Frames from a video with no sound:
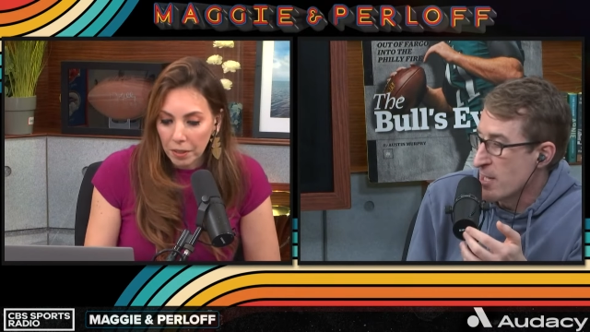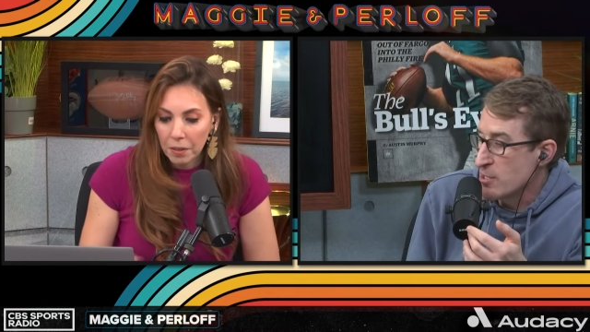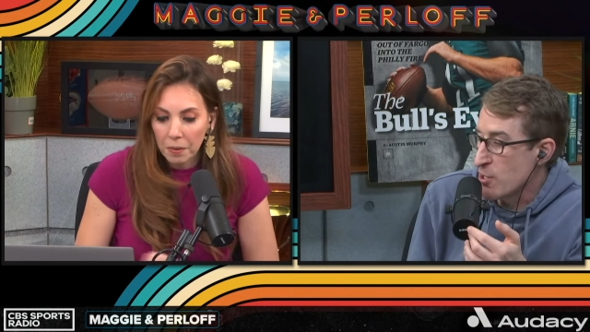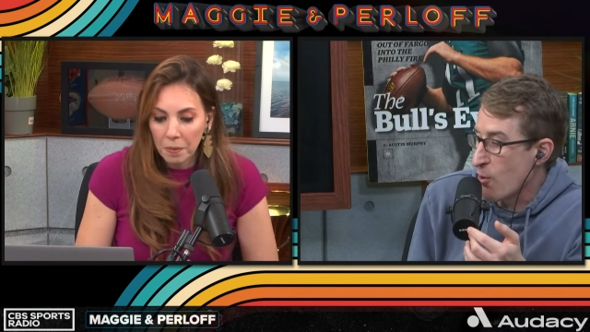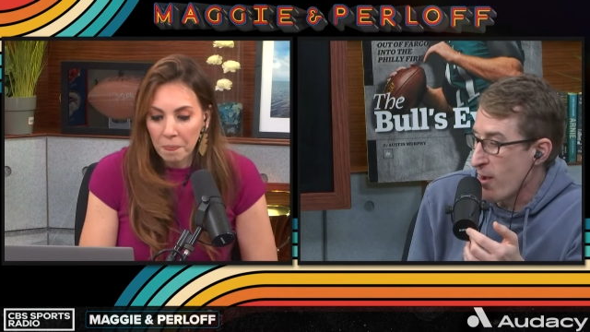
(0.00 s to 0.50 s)

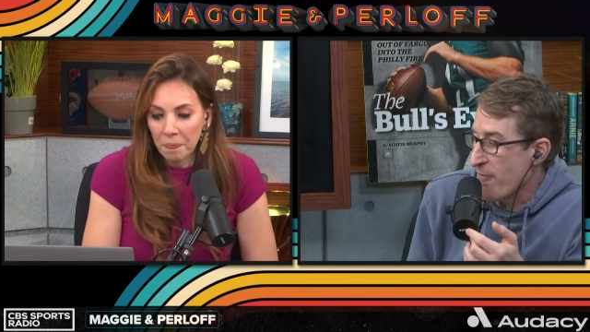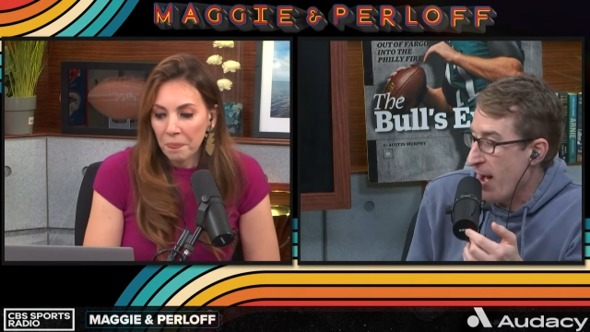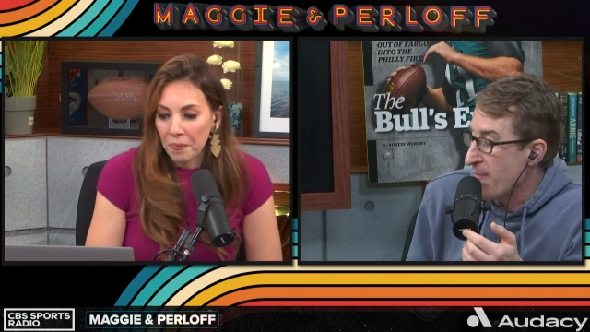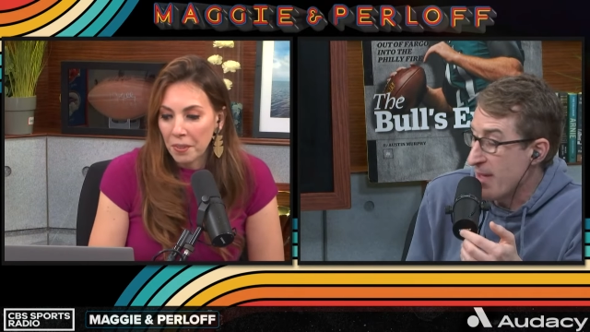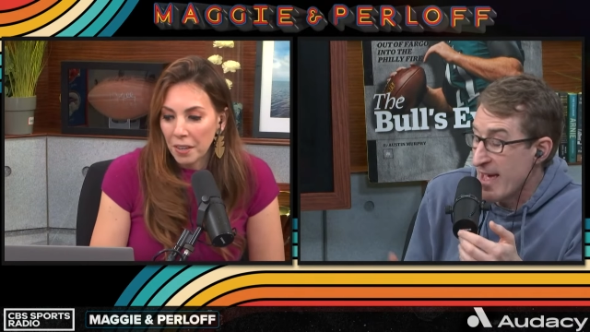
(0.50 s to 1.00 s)
Speaker 1: So if
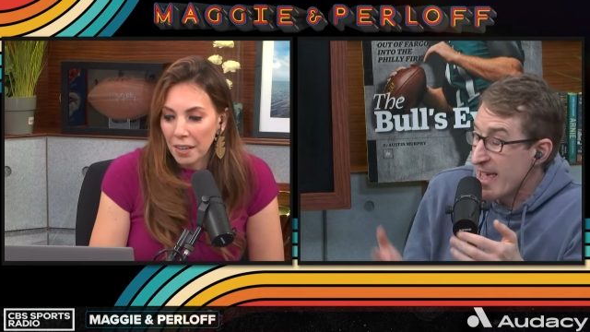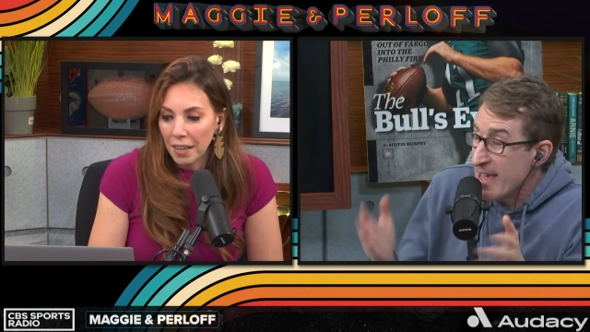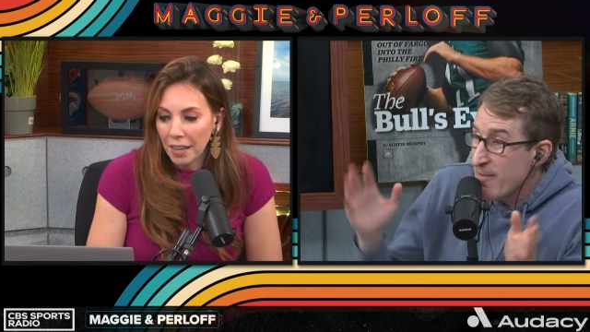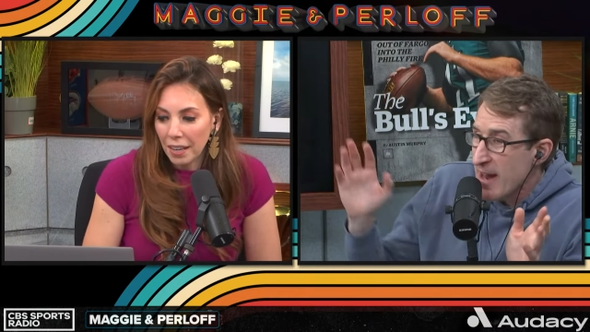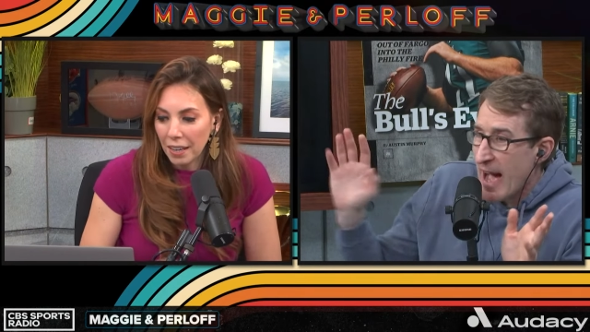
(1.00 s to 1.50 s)
I'm
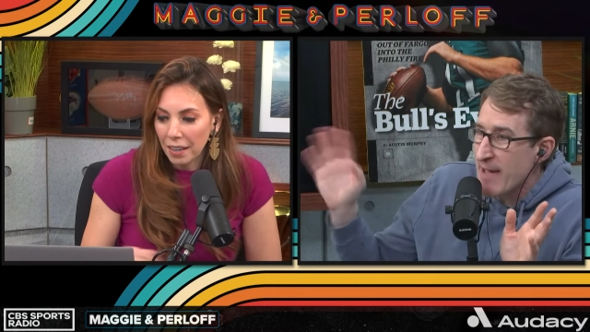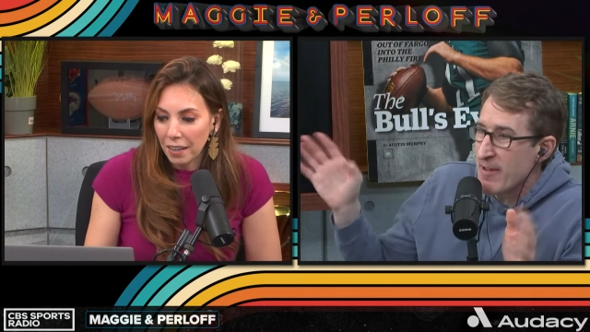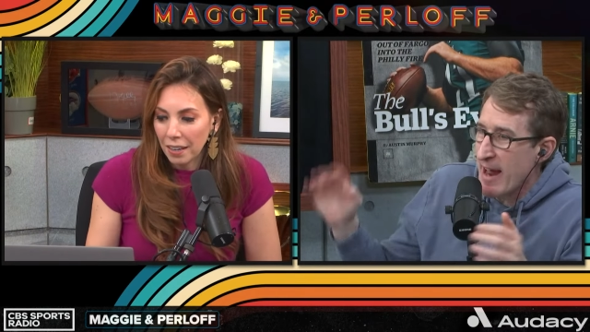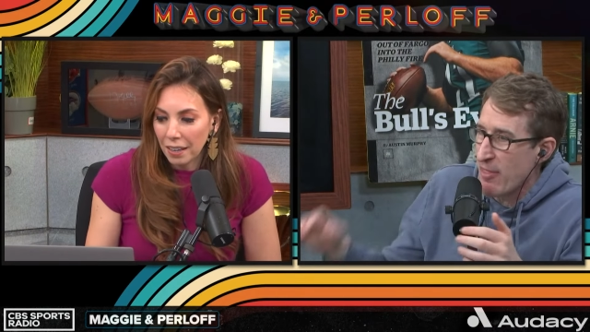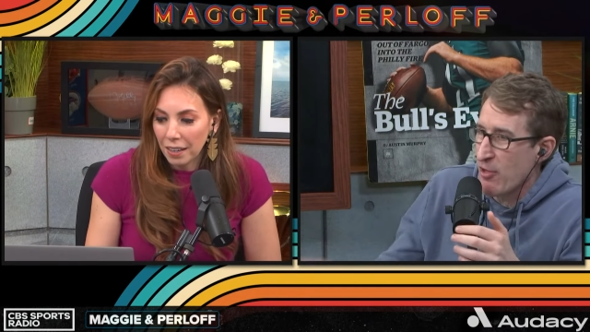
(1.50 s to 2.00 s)
even, I even
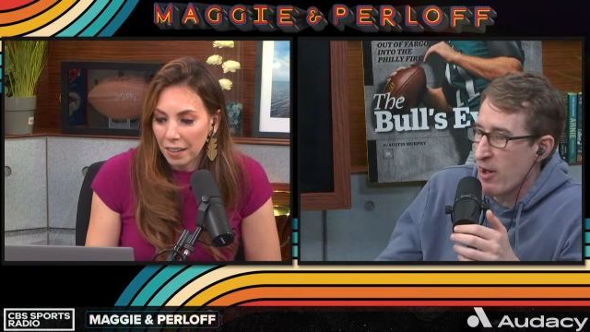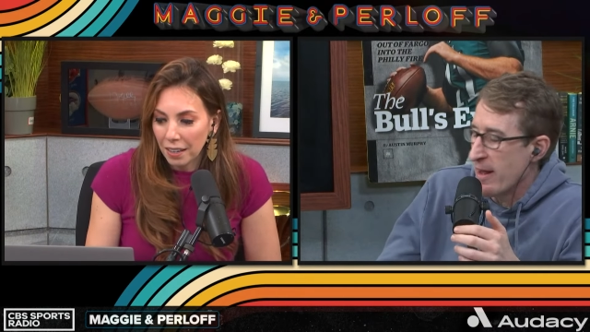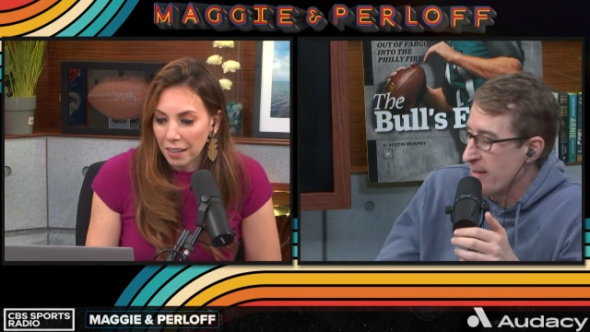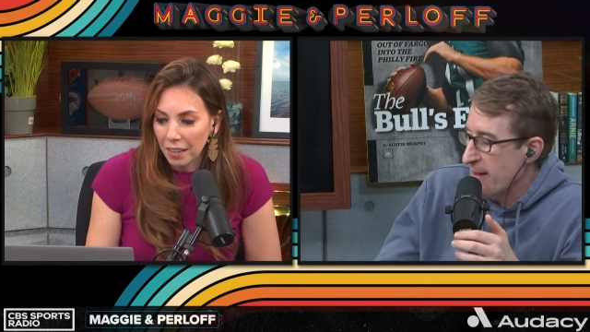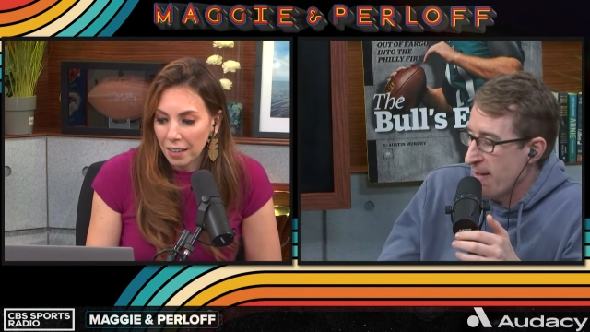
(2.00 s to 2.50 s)
had a thought,
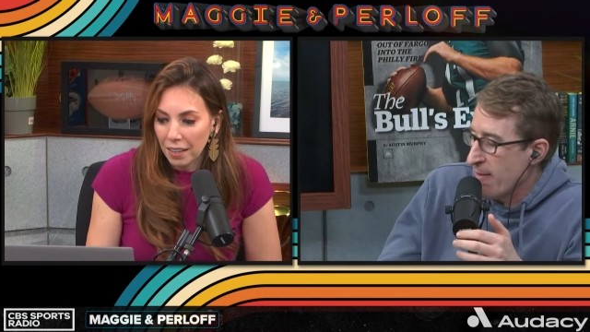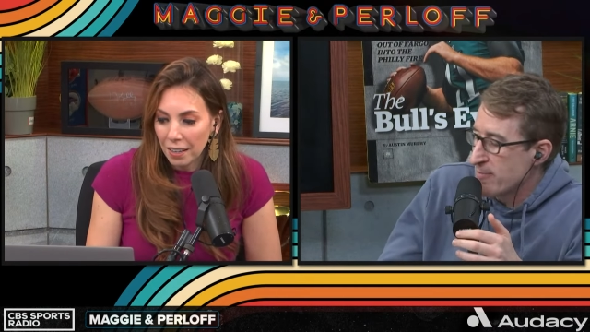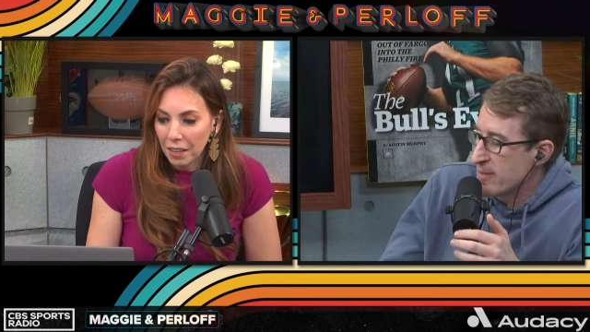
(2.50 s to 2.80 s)
I, I'm